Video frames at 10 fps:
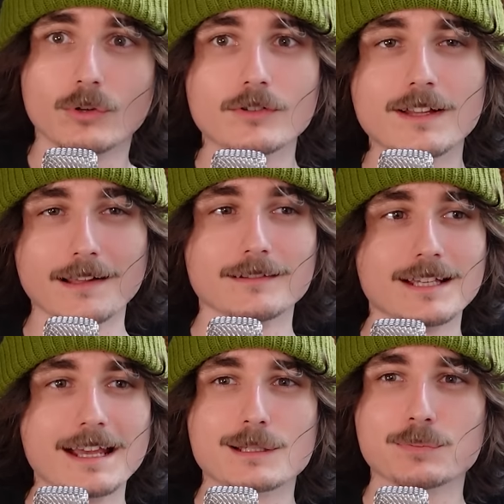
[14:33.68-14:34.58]
So all that
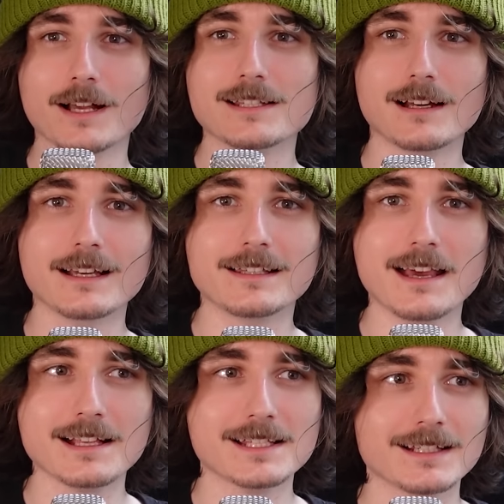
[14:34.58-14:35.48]
takes place, I
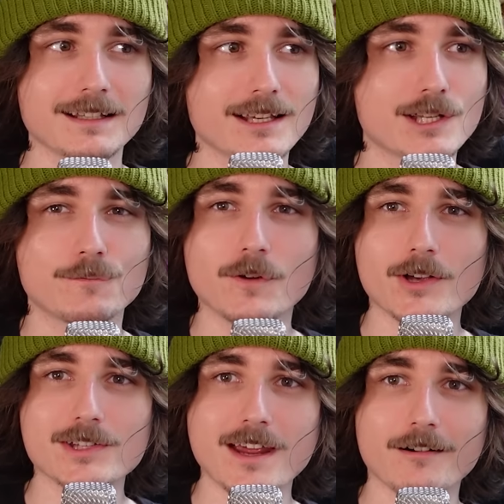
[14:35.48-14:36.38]
guess, in this
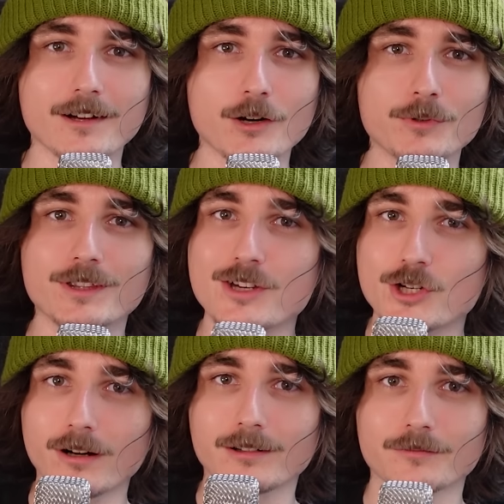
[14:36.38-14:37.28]
first area with the
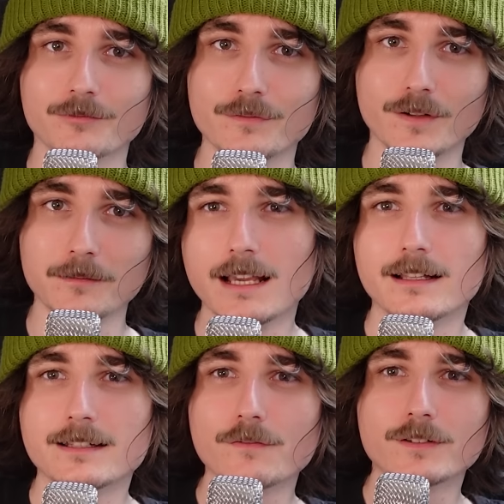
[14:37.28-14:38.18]
chocolate river.
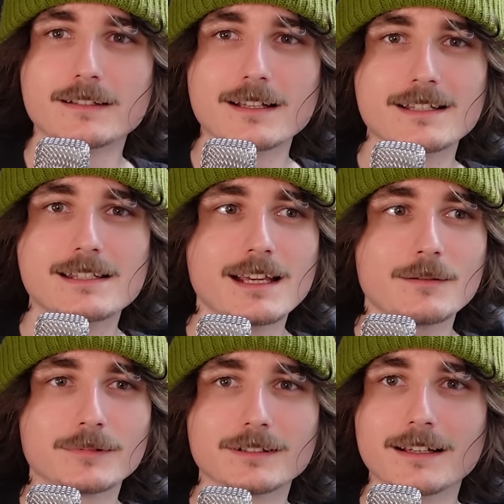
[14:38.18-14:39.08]
It definitely doesn't
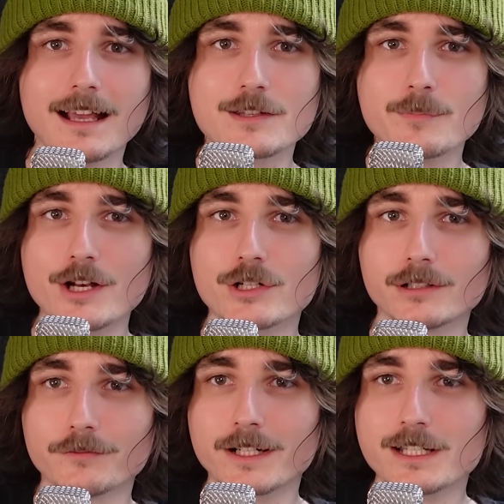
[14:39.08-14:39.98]
seem like as
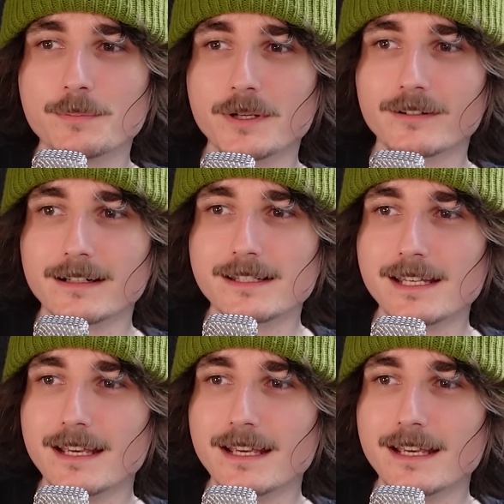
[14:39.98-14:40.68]
magical of an experience